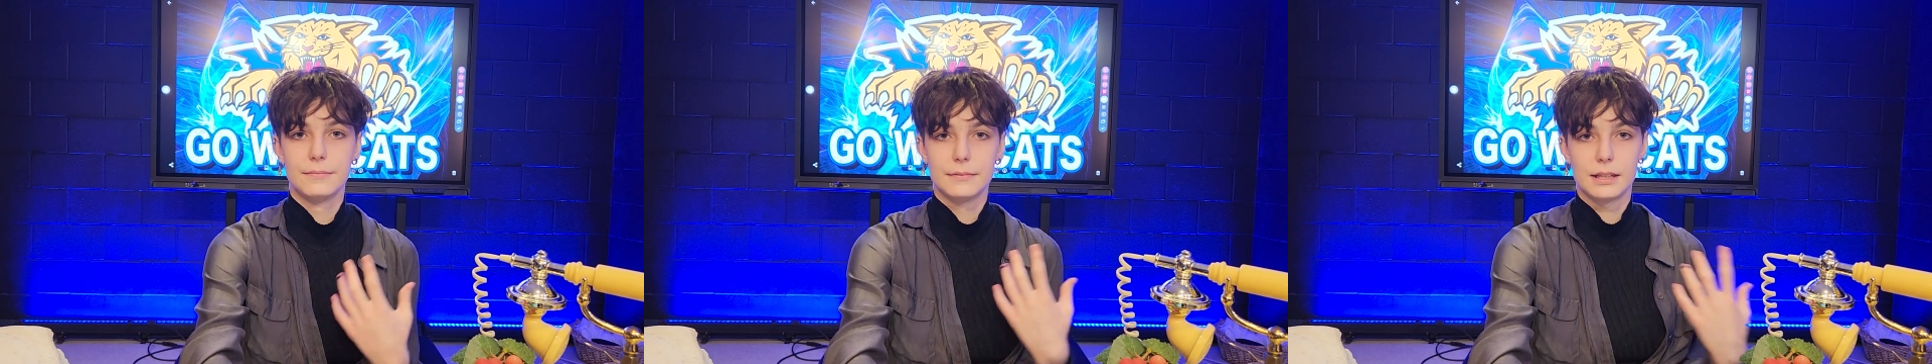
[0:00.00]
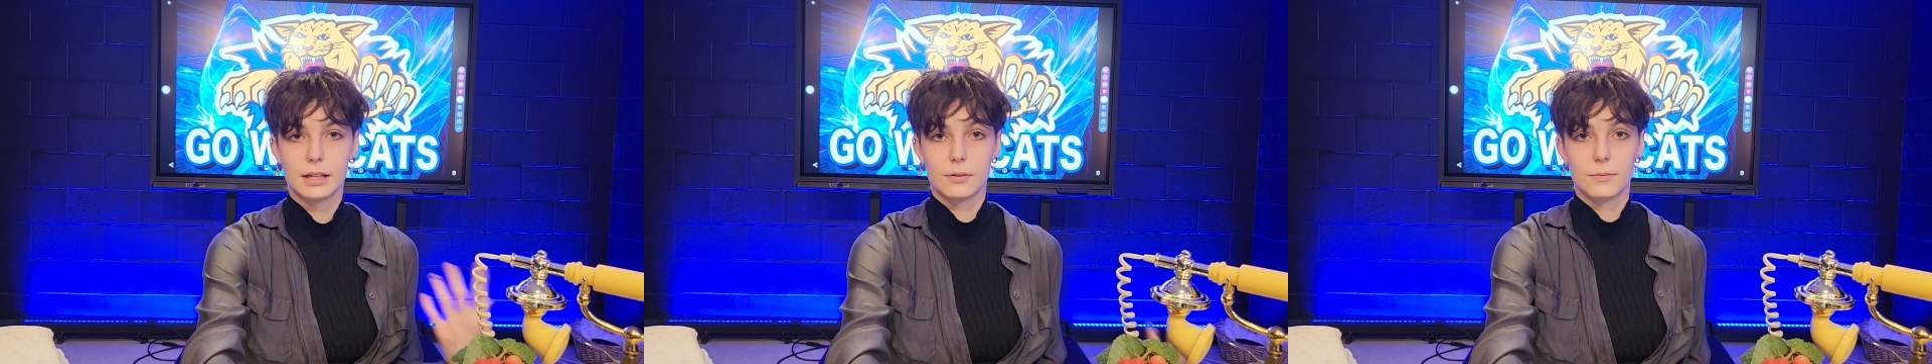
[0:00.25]

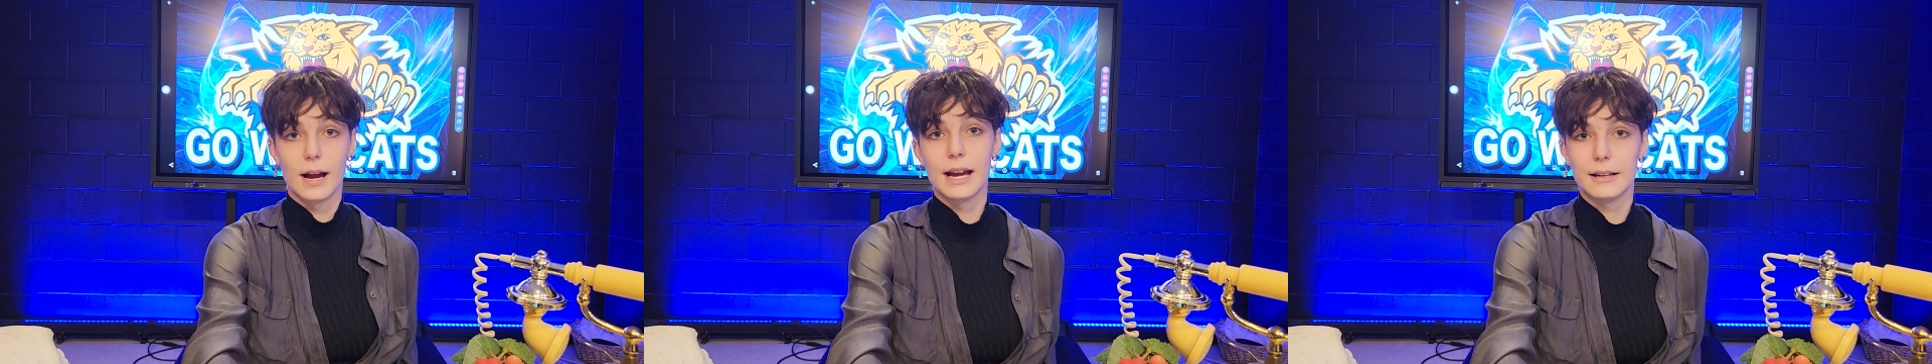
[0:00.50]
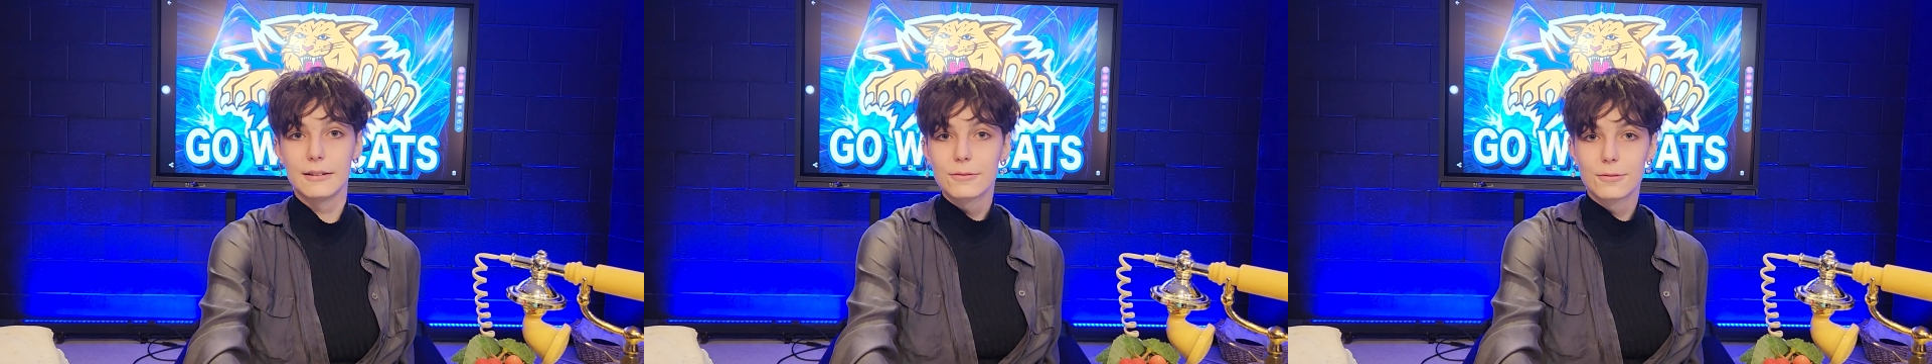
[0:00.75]
they're
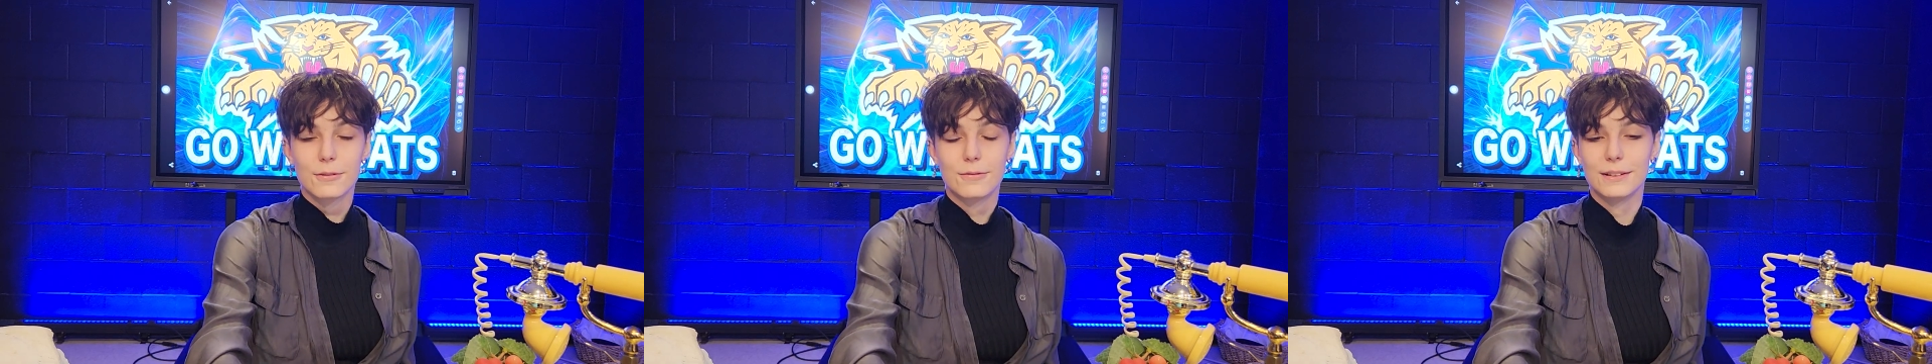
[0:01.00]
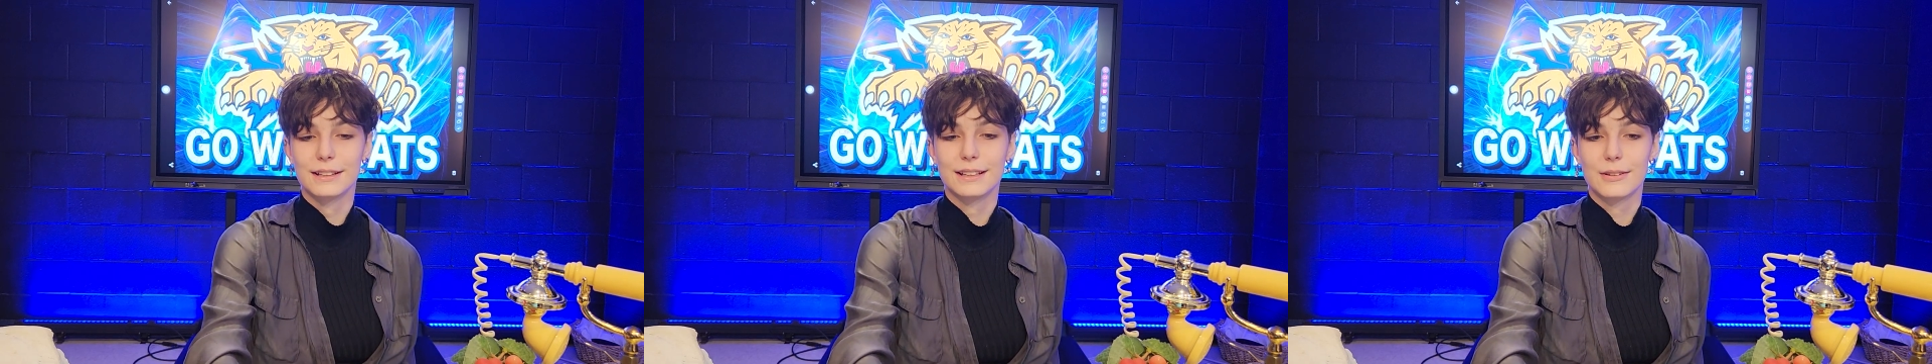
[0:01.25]
right for
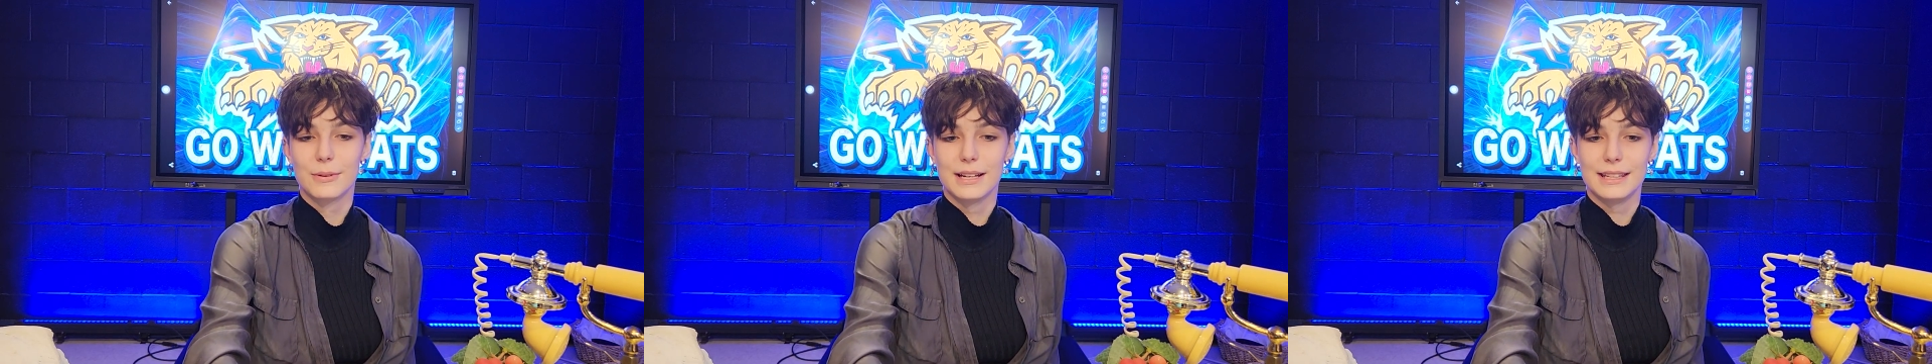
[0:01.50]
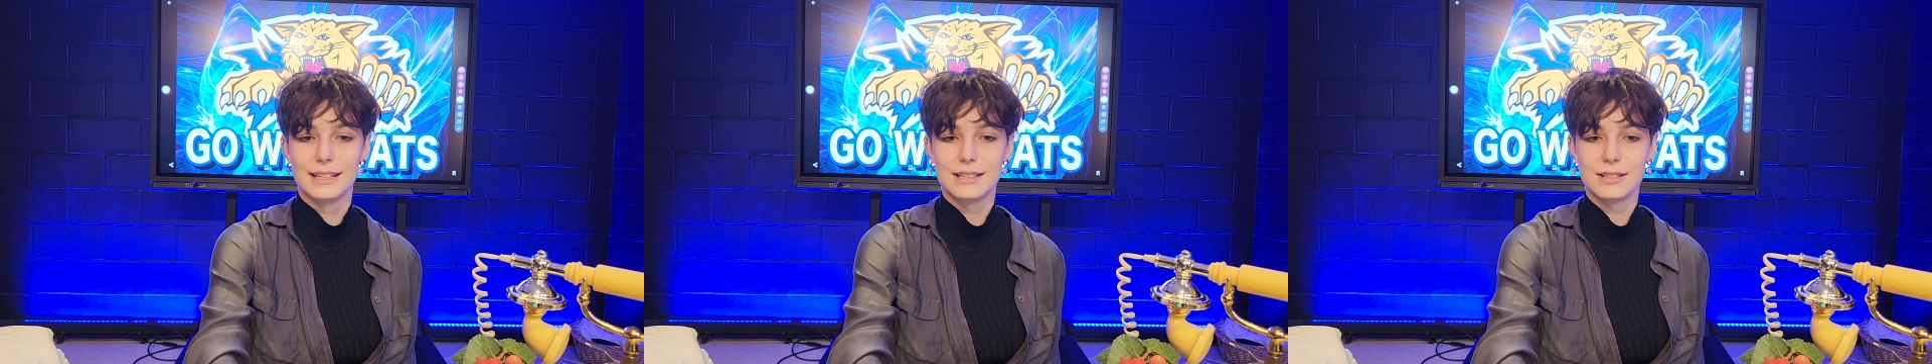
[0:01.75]
feeling the
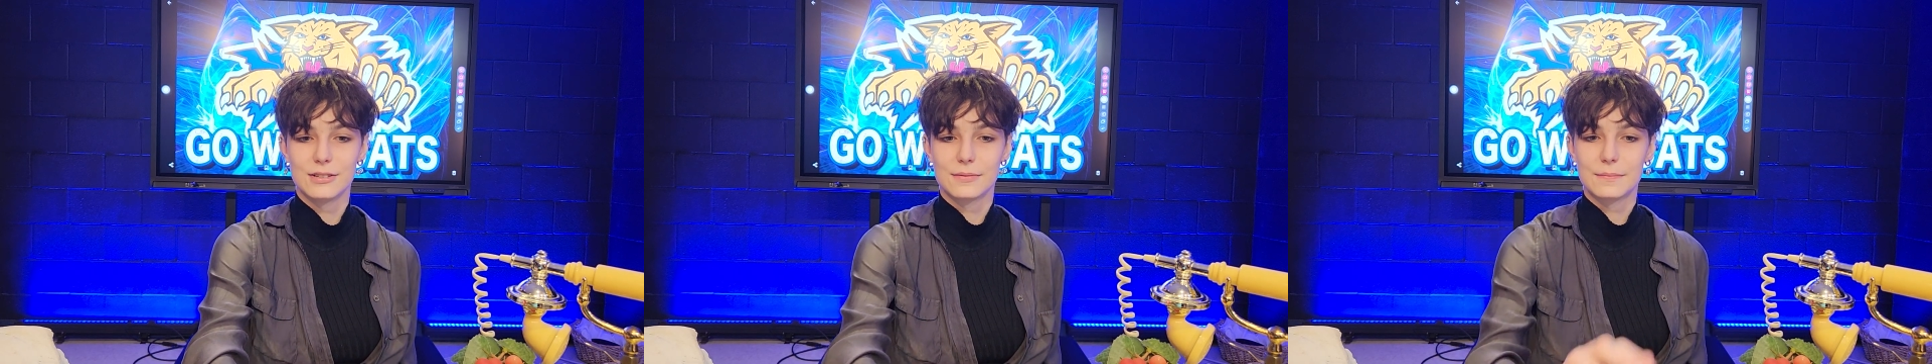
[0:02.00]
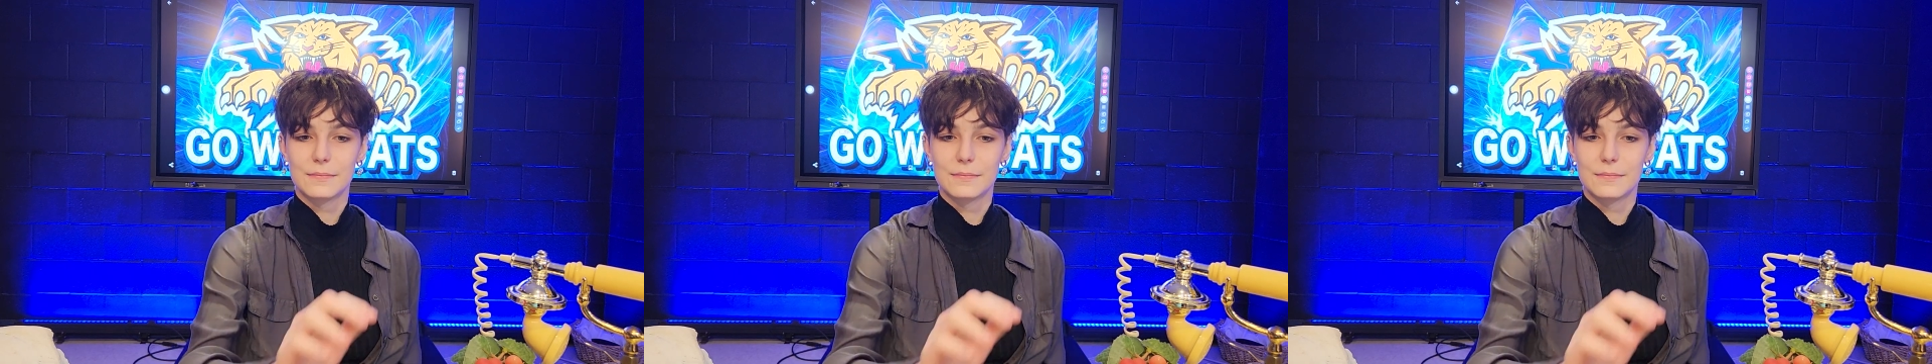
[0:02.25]
way they do.